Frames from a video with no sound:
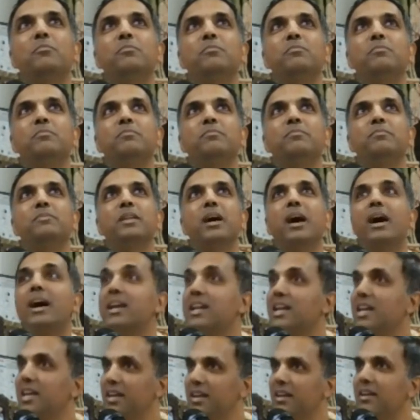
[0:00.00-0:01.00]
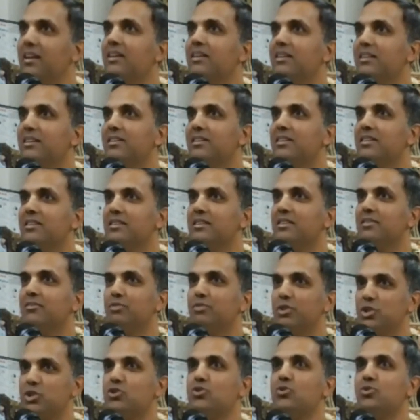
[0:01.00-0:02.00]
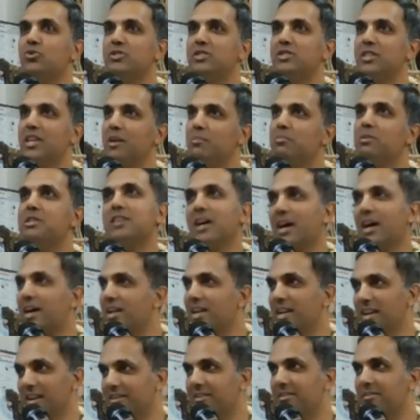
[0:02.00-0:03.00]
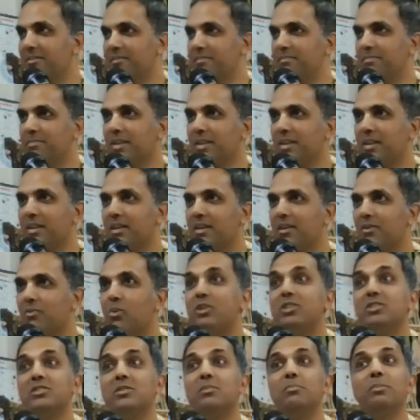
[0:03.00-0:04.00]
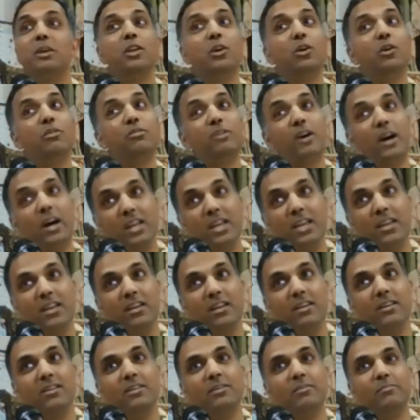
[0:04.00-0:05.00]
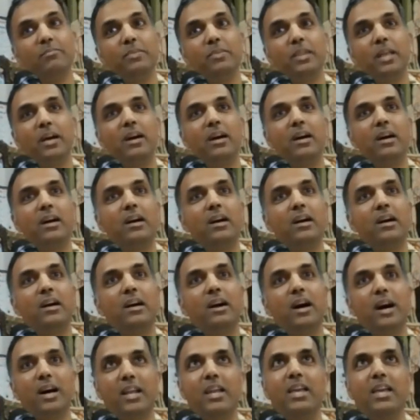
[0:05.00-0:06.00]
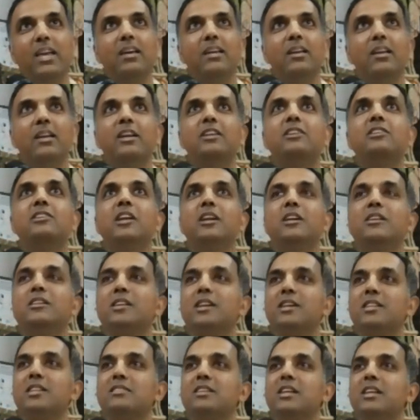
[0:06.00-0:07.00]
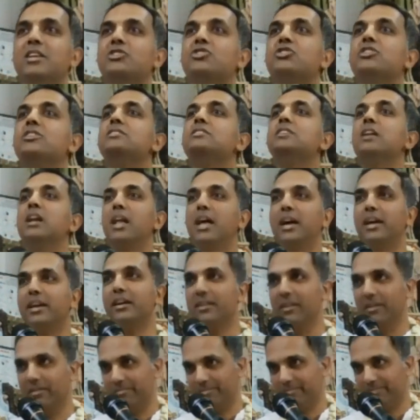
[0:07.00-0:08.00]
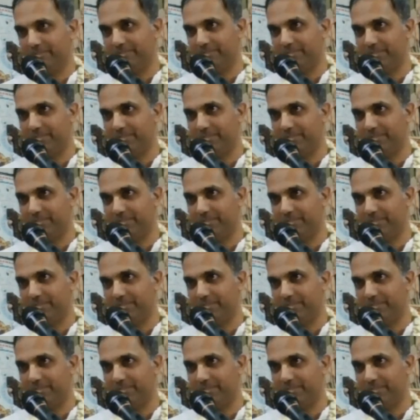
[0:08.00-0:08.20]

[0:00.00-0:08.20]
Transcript: um, Hari, Vishnu's name is Hari. What is the meaning of Hari? Hari, literal translation is lion.